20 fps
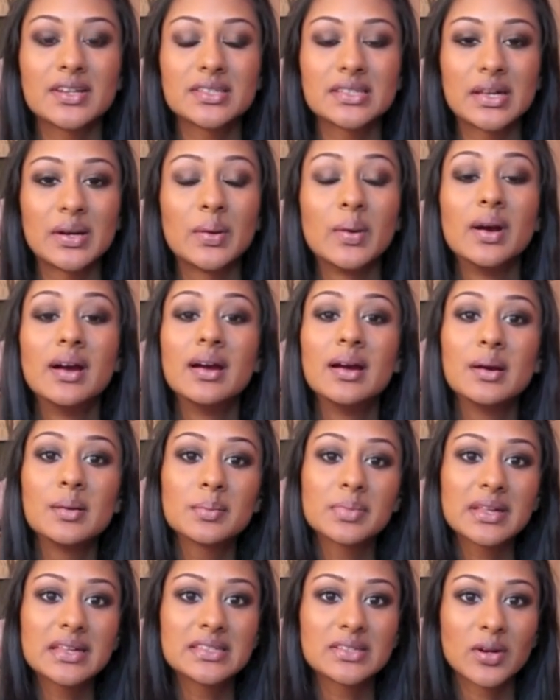So
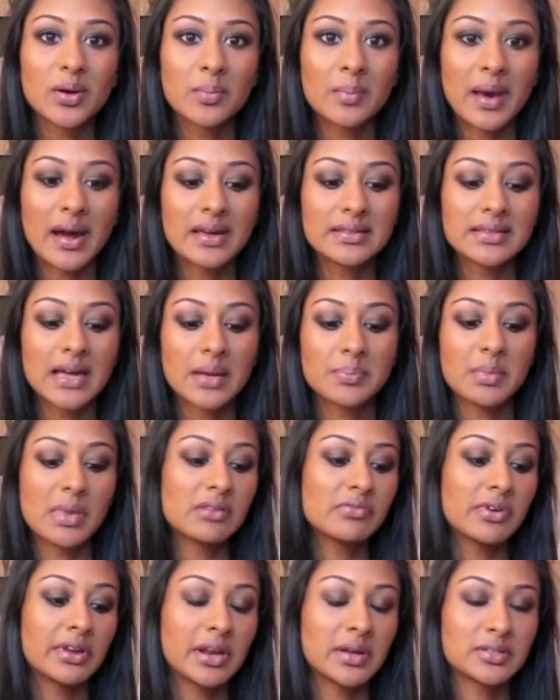please don't mind that my
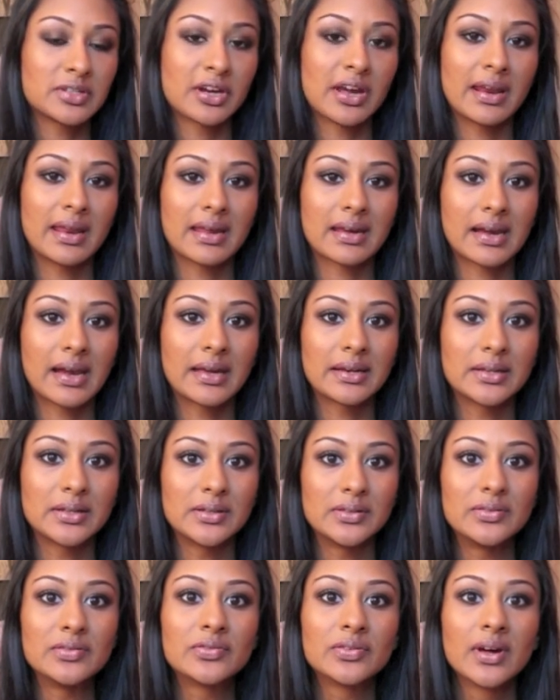videos are getting kind
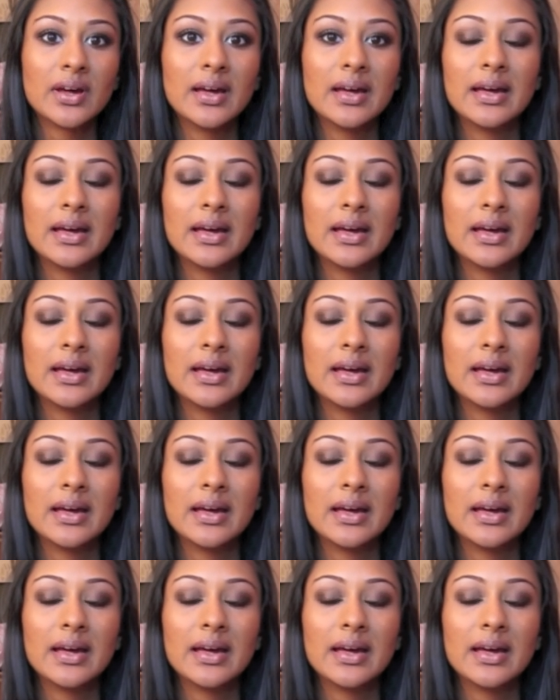of